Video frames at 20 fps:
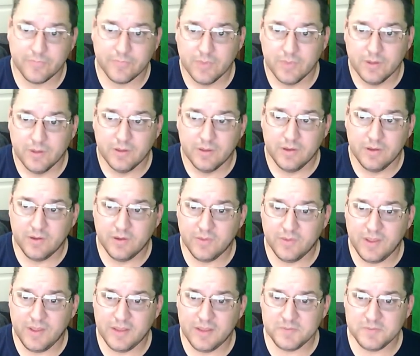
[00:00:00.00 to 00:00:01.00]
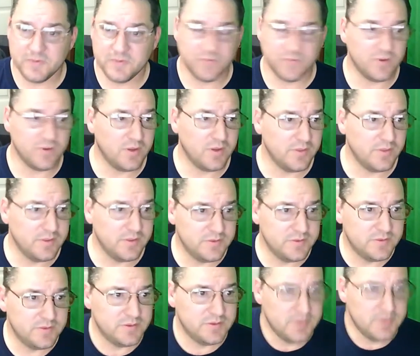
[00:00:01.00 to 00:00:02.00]
you know, they asked me for all
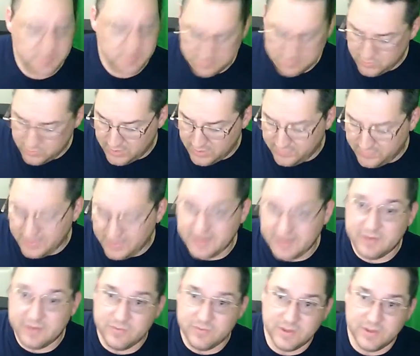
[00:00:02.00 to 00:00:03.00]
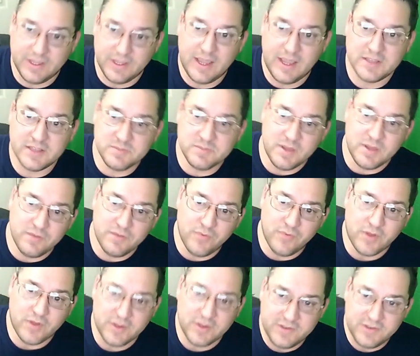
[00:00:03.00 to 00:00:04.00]
this, well, they didn't really ask me, I
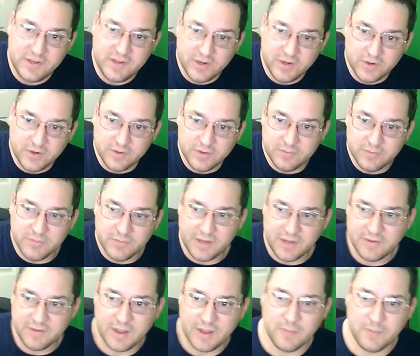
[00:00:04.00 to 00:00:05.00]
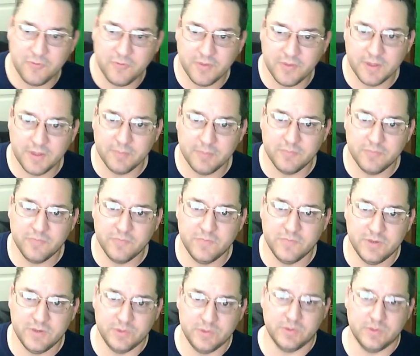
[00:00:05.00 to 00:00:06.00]
volunteered my time for them
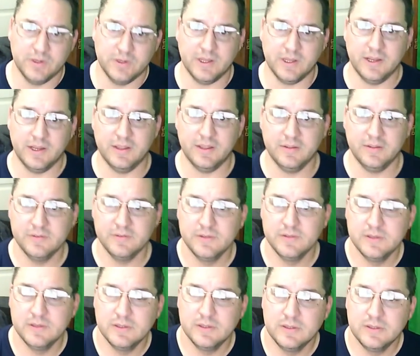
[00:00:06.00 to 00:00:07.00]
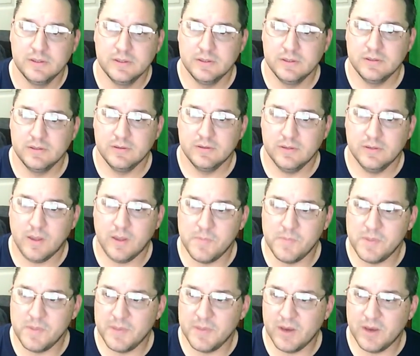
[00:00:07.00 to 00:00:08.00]
to kind of help them
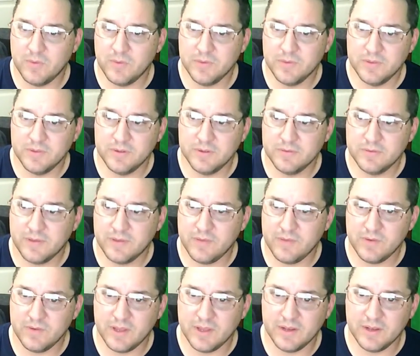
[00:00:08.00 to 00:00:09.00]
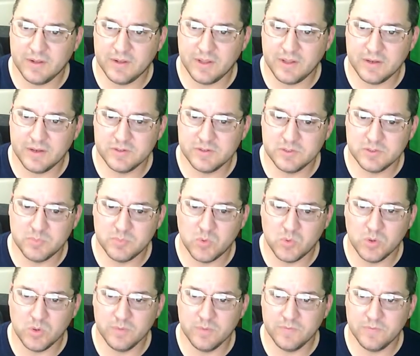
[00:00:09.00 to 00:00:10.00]
out with this. I haven't gotten a lot of support
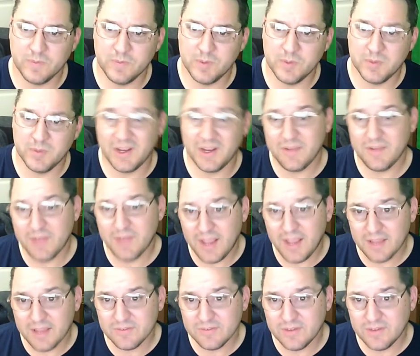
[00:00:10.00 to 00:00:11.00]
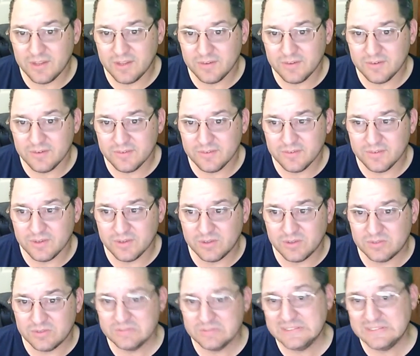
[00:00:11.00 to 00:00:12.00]
from them, but I haven't asked either, so,
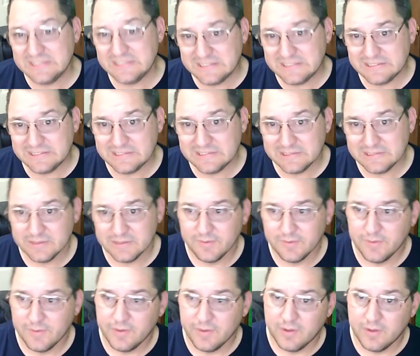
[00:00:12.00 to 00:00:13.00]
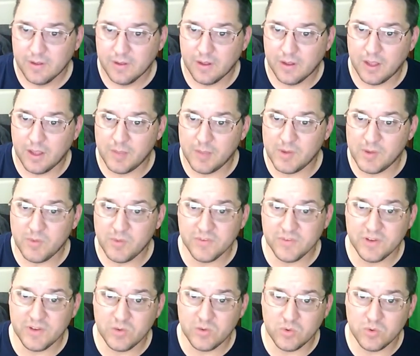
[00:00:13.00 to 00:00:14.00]
I was going to
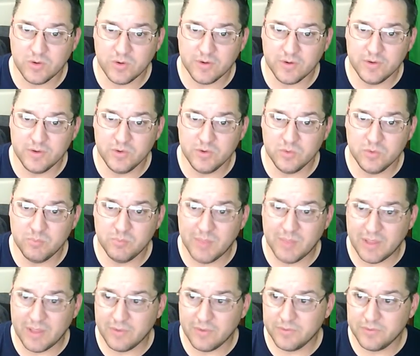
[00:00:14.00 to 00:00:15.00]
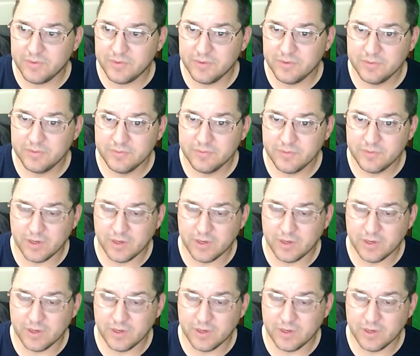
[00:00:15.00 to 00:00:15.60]
order a new I